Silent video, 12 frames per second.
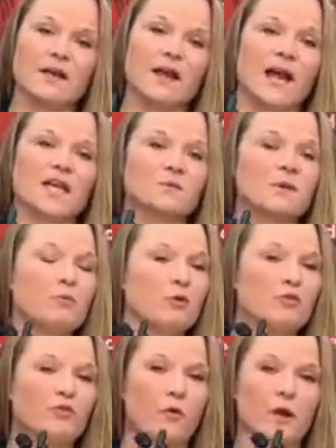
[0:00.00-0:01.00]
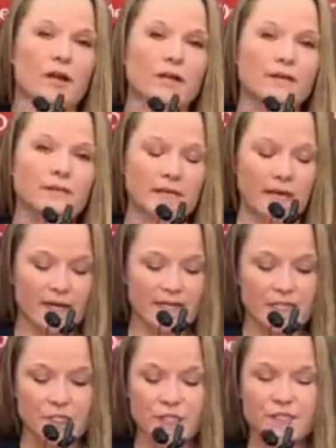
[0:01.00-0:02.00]
As we move forward, in
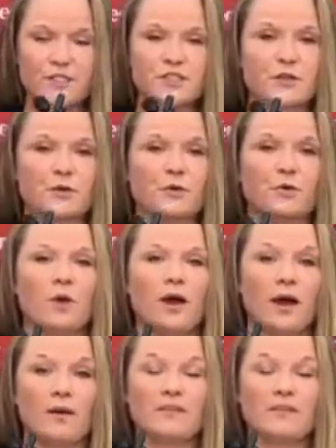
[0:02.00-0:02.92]
addition to um,